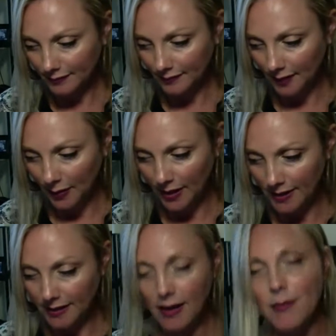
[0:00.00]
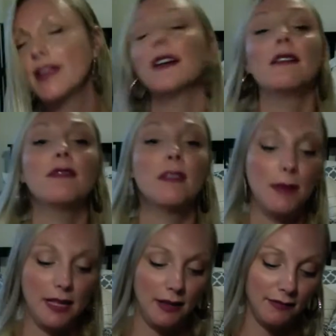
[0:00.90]
What is coming up for
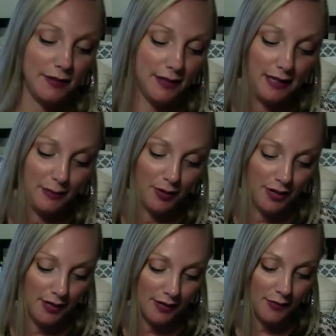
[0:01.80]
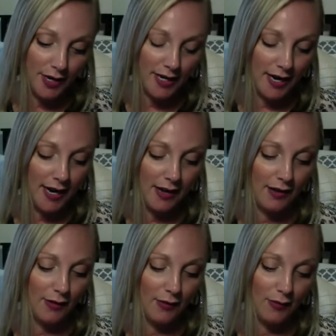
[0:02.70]
my lovely Libras right
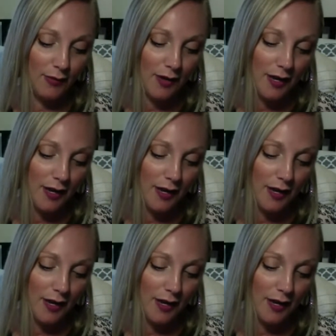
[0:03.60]
now?